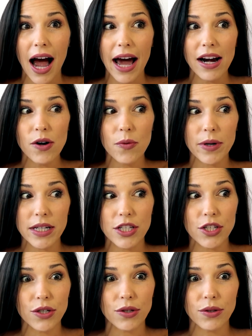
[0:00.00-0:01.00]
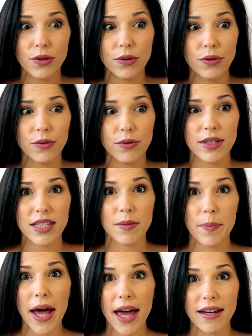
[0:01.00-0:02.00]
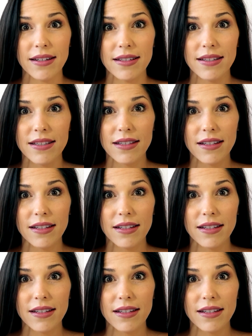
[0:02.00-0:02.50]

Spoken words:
I don't want to spend